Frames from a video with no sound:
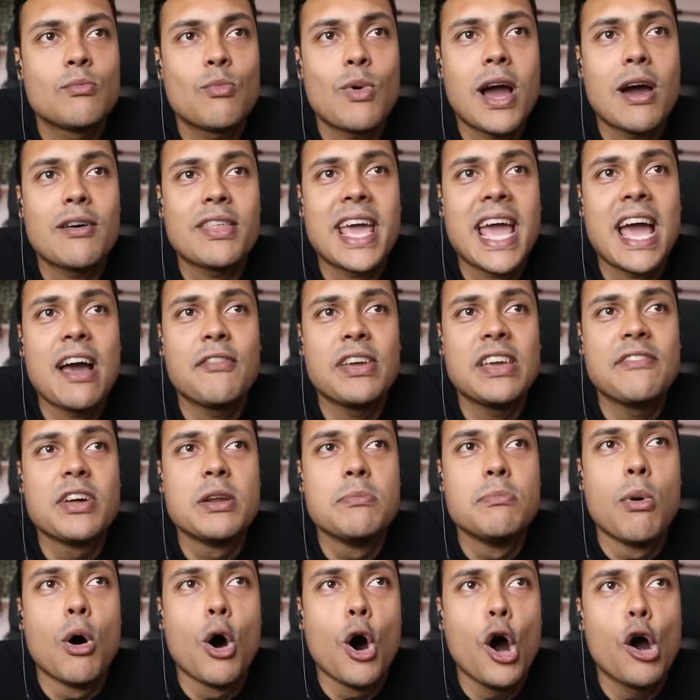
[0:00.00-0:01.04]
Wow, they have even
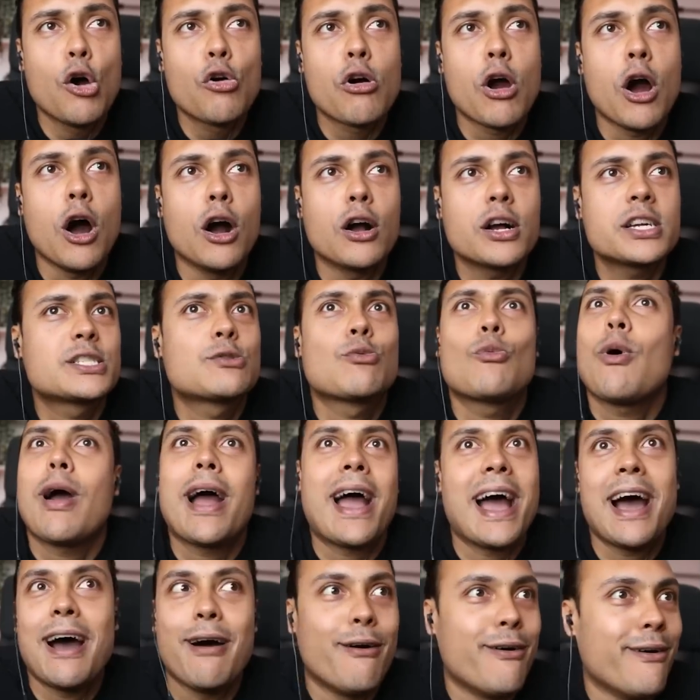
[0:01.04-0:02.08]
more rocks.
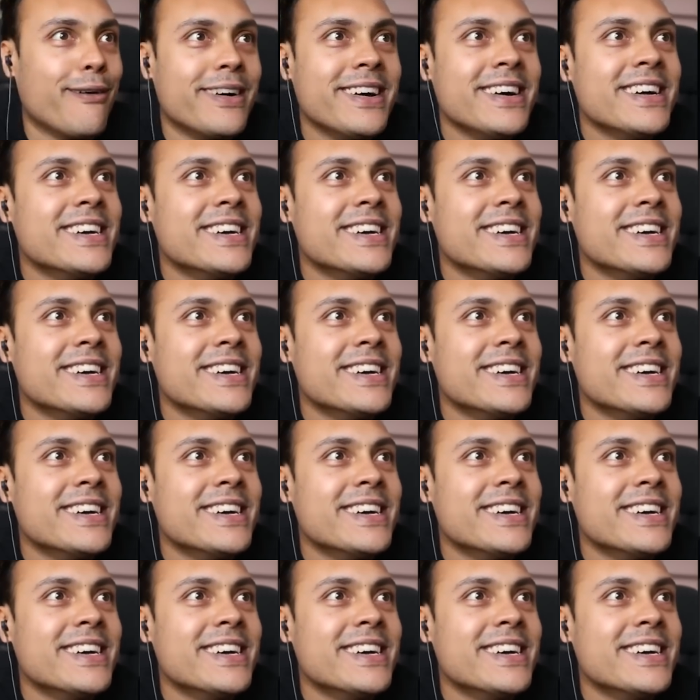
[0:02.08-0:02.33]
Wow,